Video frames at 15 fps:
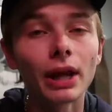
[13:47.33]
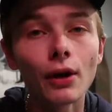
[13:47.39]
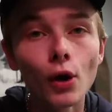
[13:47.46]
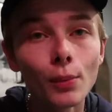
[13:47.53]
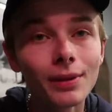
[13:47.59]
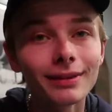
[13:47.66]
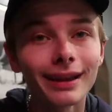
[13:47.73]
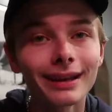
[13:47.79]
but I
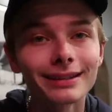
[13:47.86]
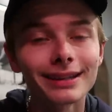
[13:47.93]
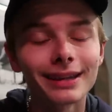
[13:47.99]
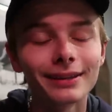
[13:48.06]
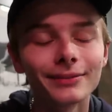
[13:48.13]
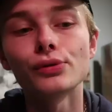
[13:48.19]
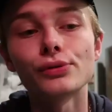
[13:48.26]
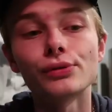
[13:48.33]
hope you liked
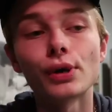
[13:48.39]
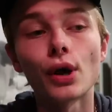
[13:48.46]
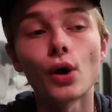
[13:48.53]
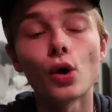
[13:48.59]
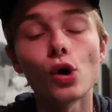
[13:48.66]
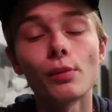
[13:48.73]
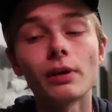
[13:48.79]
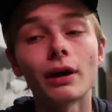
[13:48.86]
it.
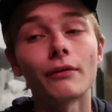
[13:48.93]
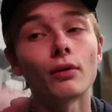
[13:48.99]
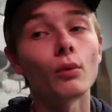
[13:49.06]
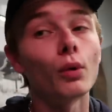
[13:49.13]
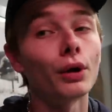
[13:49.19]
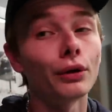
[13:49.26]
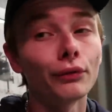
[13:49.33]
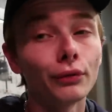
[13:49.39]
So hope you have a
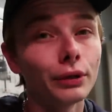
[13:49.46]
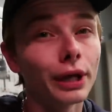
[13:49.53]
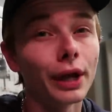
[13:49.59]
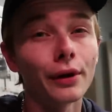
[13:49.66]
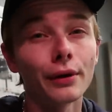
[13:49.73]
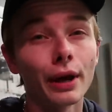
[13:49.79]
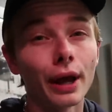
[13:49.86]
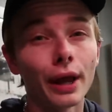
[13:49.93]
wonderful day
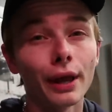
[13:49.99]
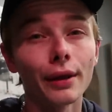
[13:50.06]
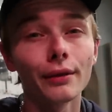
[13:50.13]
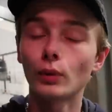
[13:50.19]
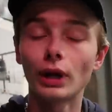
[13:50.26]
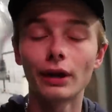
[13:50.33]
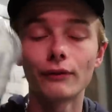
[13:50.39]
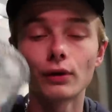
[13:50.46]
or night
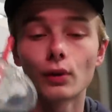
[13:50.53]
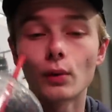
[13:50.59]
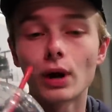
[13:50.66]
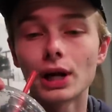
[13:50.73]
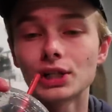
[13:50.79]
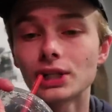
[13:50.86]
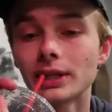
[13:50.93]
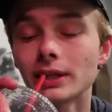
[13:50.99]
whenever you're
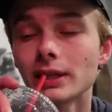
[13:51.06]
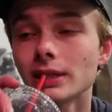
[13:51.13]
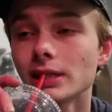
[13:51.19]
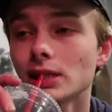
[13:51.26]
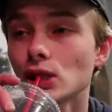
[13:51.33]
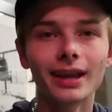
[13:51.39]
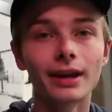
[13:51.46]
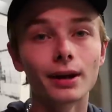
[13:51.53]
watching
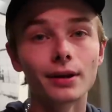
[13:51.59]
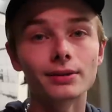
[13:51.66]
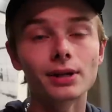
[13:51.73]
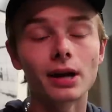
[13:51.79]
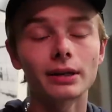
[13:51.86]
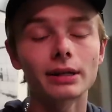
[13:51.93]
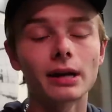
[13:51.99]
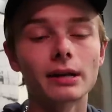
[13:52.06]
this, and I'll
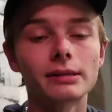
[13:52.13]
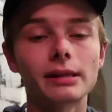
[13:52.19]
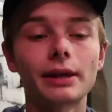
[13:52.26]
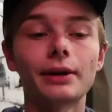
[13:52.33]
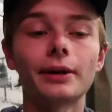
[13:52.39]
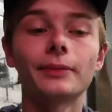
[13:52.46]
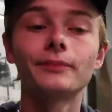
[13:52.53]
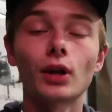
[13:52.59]
talk to you guys
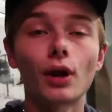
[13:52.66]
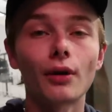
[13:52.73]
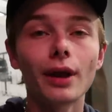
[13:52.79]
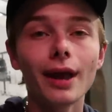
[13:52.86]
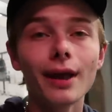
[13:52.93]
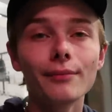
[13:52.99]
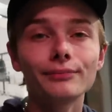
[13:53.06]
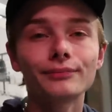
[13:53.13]
later.
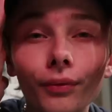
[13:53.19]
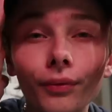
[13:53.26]
Okay,